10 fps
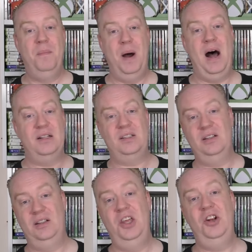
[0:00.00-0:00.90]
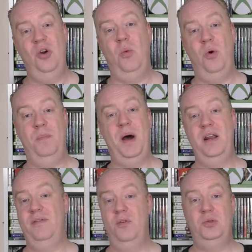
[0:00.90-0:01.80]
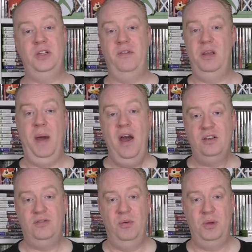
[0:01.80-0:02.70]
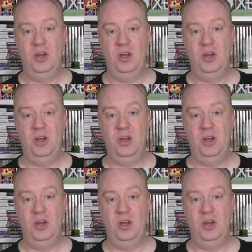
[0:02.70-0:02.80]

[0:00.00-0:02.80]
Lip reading: but did not want to pay the full £70 for them,